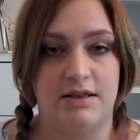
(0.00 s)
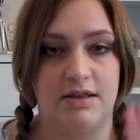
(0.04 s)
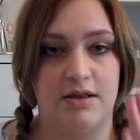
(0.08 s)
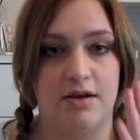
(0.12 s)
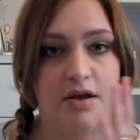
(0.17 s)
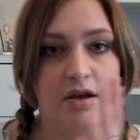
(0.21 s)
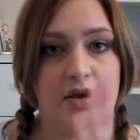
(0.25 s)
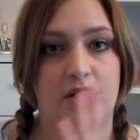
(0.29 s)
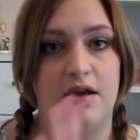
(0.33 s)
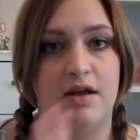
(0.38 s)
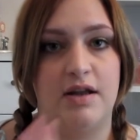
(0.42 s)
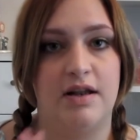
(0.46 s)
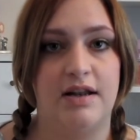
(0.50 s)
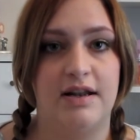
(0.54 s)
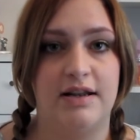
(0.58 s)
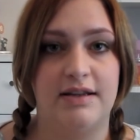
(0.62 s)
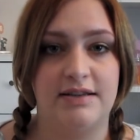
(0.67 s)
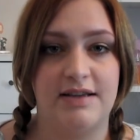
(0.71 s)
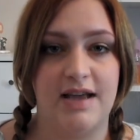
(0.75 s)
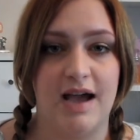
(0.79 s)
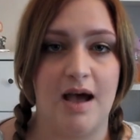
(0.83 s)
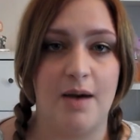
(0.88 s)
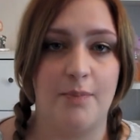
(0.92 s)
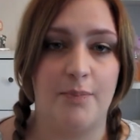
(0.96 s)
the
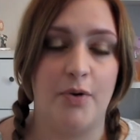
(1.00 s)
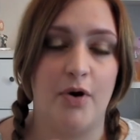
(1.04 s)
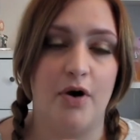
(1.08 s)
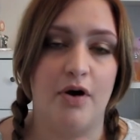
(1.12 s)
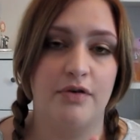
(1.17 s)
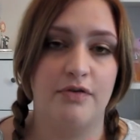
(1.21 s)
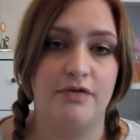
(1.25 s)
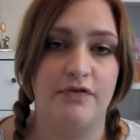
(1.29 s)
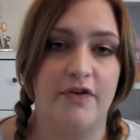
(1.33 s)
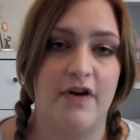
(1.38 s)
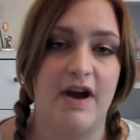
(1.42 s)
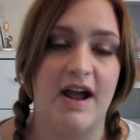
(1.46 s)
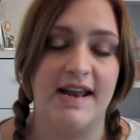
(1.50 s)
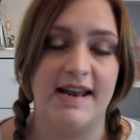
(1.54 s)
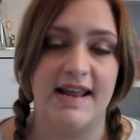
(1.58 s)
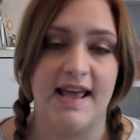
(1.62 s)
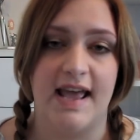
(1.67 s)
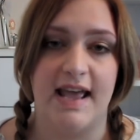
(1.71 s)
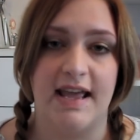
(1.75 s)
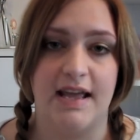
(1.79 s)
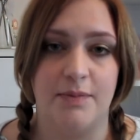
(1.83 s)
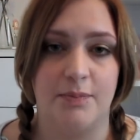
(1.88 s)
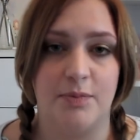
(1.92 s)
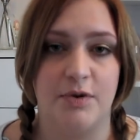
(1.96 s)
gap on
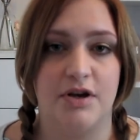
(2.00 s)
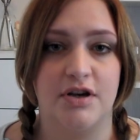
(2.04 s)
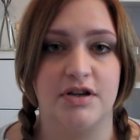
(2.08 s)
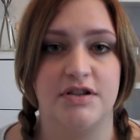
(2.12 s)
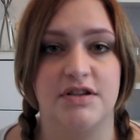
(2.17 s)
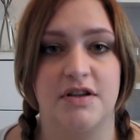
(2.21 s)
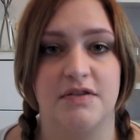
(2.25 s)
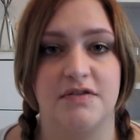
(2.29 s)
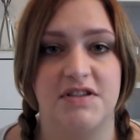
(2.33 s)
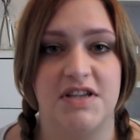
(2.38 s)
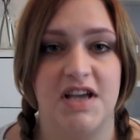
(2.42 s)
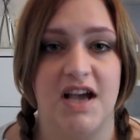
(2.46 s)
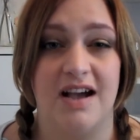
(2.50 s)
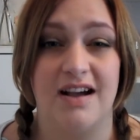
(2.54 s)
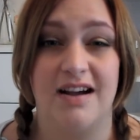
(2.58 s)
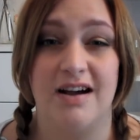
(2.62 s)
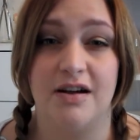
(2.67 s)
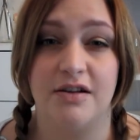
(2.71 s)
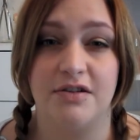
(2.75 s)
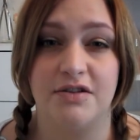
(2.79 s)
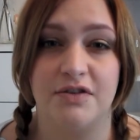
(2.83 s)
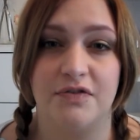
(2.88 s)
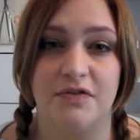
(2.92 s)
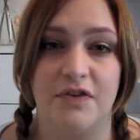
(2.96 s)
Friday, because obviously I
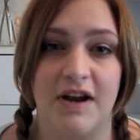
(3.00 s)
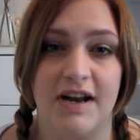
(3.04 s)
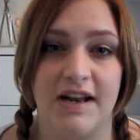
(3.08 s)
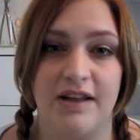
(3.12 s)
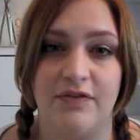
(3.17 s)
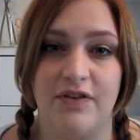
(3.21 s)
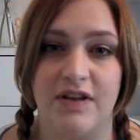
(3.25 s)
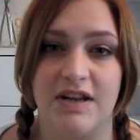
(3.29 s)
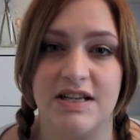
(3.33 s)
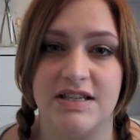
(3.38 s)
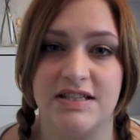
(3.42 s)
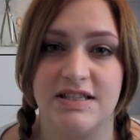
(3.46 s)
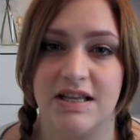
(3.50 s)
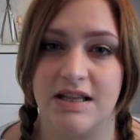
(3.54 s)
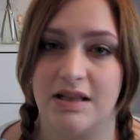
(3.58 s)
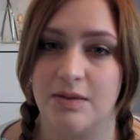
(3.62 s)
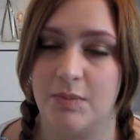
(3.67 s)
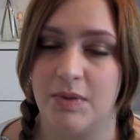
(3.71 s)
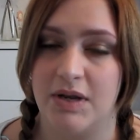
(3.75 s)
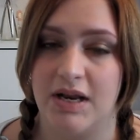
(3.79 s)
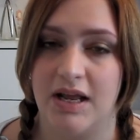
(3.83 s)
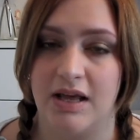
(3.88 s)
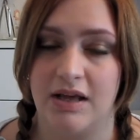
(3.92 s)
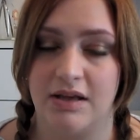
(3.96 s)
can't do Friday fitness at the
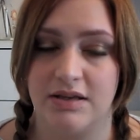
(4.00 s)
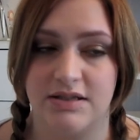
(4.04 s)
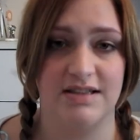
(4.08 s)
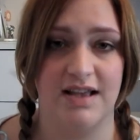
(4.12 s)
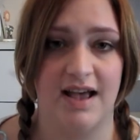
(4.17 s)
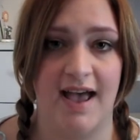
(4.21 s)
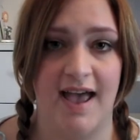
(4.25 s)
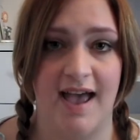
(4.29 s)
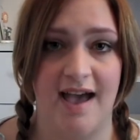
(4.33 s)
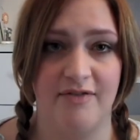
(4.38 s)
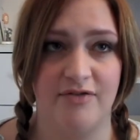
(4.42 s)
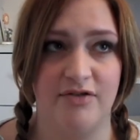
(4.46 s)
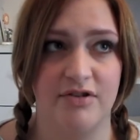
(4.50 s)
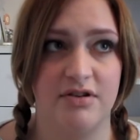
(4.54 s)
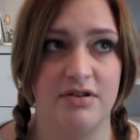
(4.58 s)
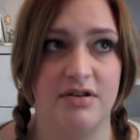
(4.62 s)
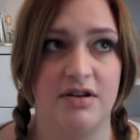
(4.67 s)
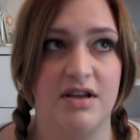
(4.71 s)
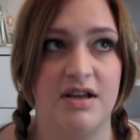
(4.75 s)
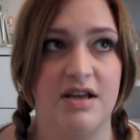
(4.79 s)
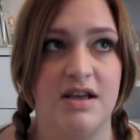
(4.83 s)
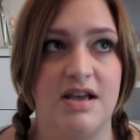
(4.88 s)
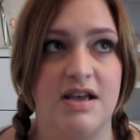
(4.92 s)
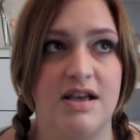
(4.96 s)
minute. I
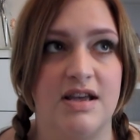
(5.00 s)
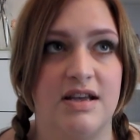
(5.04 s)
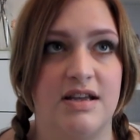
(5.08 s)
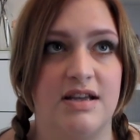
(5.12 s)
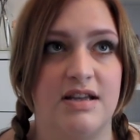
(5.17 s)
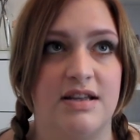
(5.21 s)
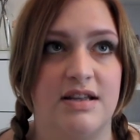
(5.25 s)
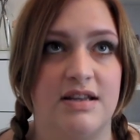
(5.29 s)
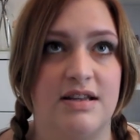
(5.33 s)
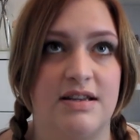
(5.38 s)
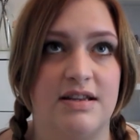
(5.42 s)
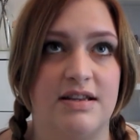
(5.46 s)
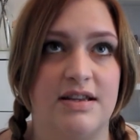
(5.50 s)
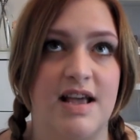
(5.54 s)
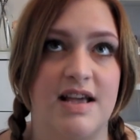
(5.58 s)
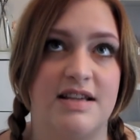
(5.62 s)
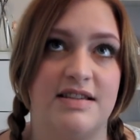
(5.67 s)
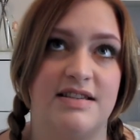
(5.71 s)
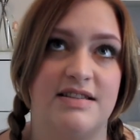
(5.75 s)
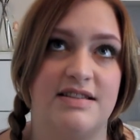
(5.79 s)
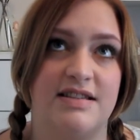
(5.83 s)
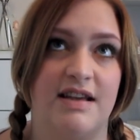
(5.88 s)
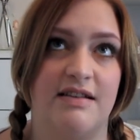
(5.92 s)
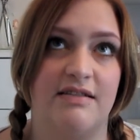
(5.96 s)
haven't
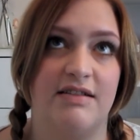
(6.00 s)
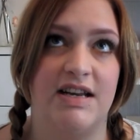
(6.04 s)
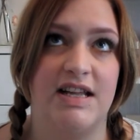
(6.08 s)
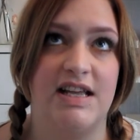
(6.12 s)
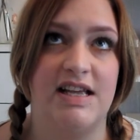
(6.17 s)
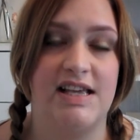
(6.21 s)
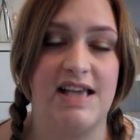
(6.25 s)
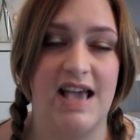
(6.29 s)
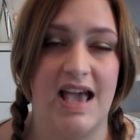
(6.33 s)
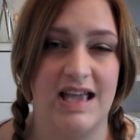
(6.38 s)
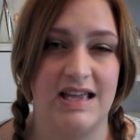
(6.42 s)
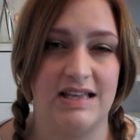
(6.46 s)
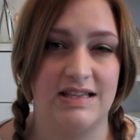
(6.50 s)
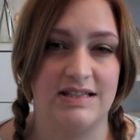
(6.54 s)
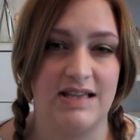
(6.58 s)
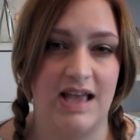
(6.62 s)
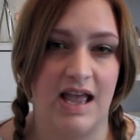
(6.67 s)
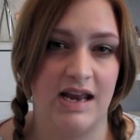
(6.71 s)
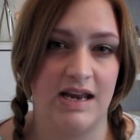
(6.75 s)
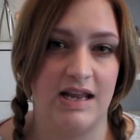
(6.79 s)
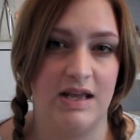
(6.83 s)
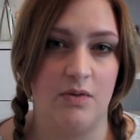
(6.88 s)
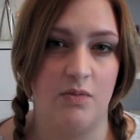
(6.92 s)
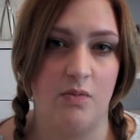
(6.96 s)
necessarily gained
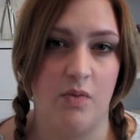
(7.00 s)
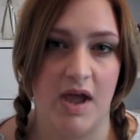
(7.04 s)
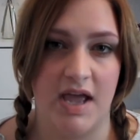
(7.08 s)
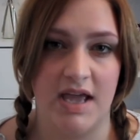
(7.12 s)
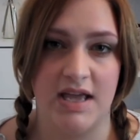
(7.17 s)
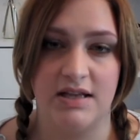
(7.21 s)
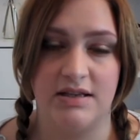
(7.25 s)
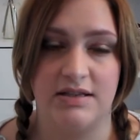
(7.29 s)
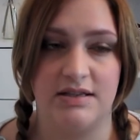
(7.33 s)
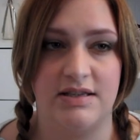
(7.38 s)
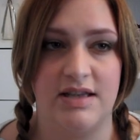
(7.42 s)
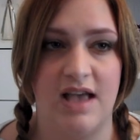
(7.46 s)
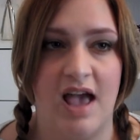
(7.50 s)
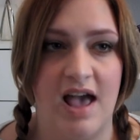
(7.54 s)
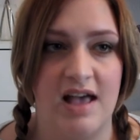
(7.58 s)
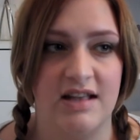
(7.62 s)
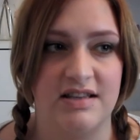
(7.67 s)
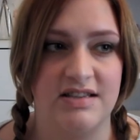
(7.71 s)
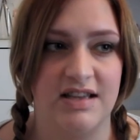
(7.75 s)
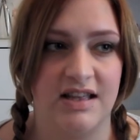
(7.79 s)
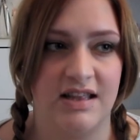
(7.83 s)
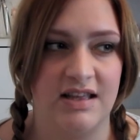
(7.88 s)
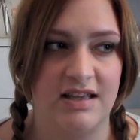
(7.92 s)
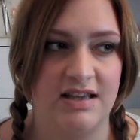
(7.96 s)
any weight
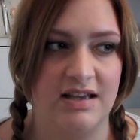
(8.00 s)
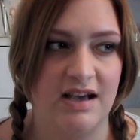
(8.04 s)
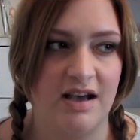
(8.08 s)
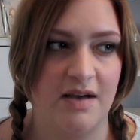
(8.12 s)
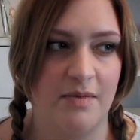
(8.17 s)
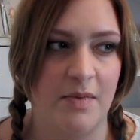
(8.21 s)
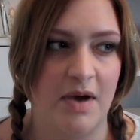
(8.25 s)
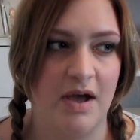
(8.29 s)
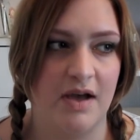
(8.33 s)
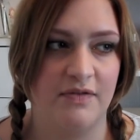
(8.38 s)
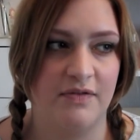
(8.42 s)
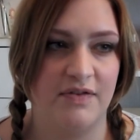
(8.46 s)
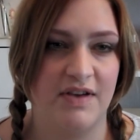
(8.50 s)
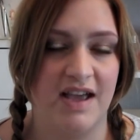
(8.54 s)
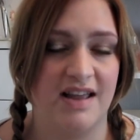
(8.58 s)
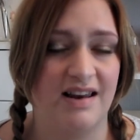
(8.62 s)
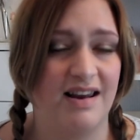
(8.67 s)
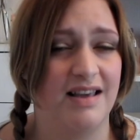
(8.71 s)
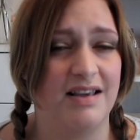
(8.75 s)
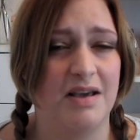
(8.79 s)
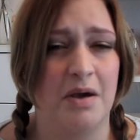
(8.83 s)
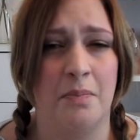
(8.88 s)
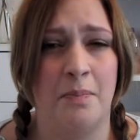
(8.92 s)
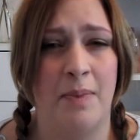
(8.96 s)
yet. I think I might have gained
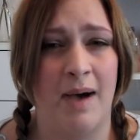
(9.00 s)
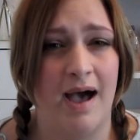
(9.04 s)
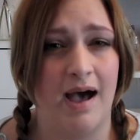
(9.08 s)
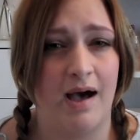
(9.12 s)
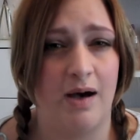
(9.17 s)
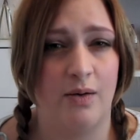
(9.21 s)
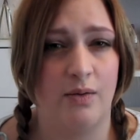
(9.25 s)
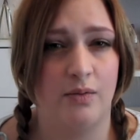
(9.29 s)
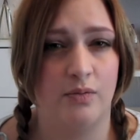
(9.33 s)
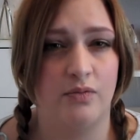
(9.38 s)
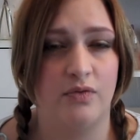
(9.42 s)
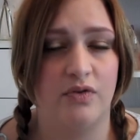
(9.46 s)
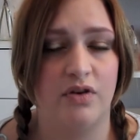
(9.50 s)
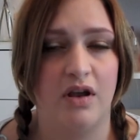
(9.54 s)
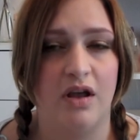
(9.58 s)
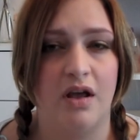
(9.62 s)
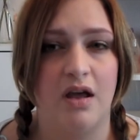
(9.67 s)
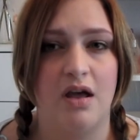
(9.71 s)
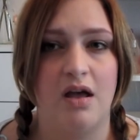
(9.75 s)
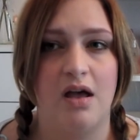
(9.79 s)
like a pound,